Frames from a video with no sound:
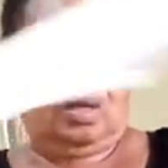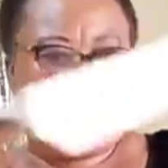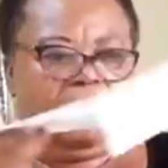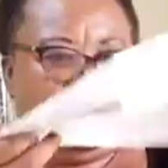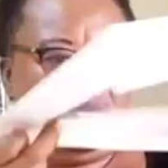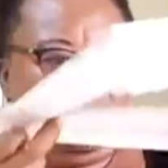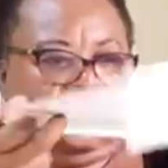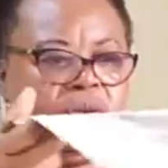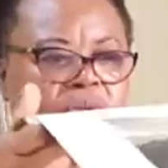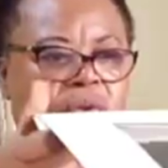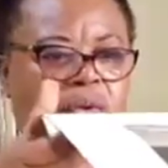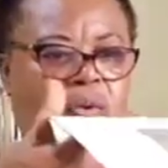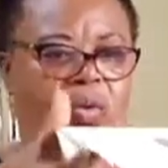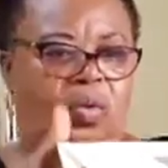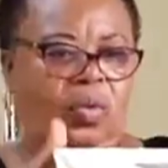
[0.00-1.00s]
You're good to
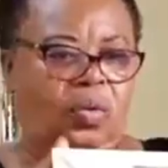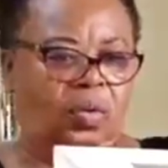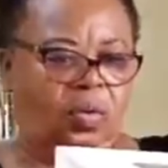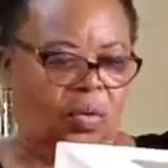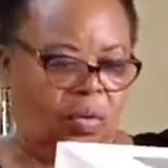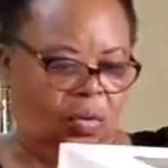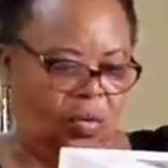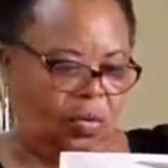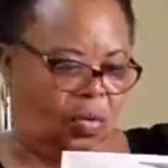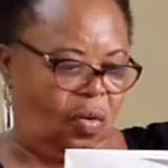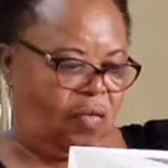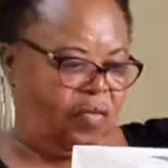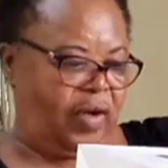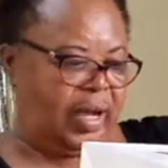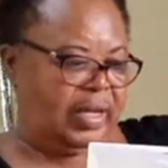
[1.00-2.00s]
go.
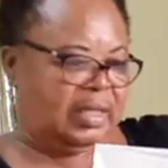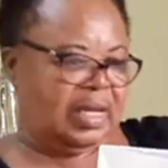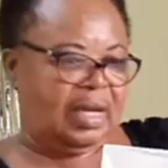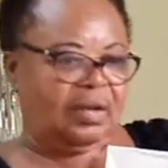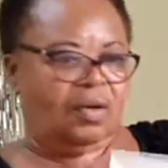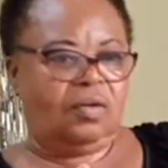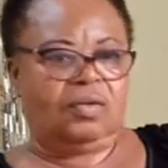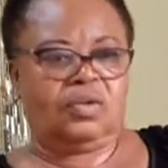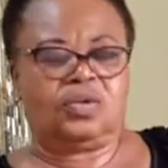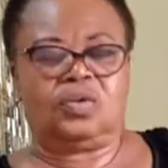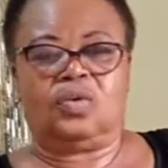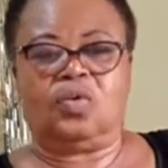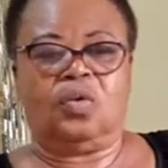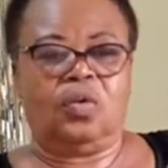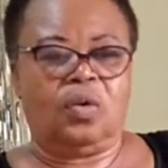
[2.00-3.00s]
Cover it and you're good to
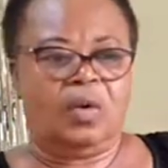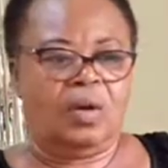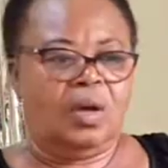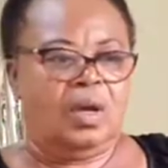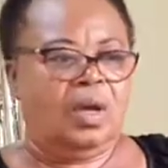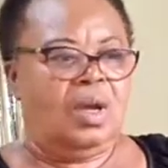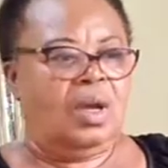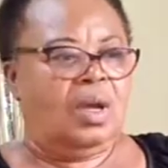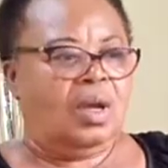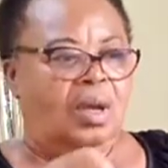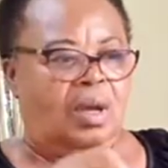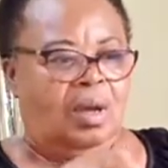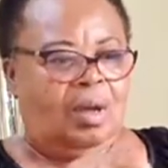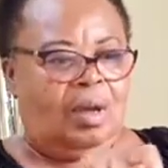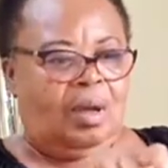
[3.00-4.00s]
go.
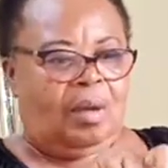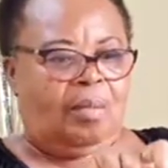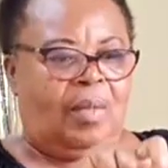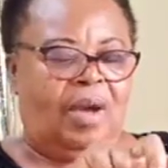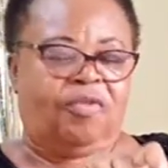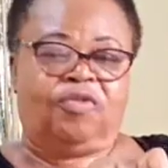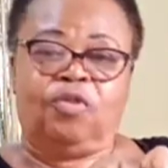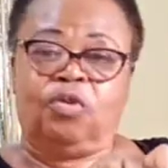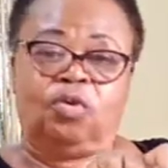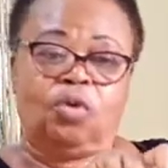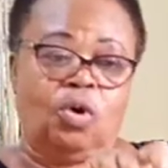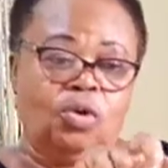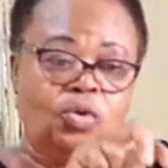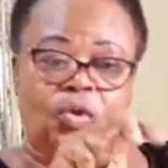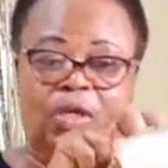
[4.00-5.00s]
But if you
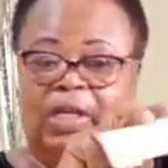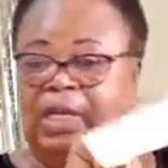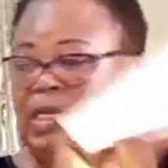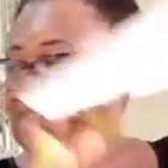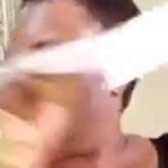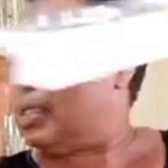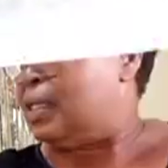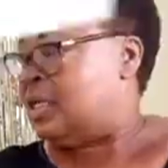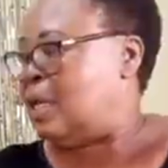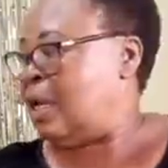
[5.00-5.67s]
don't do this,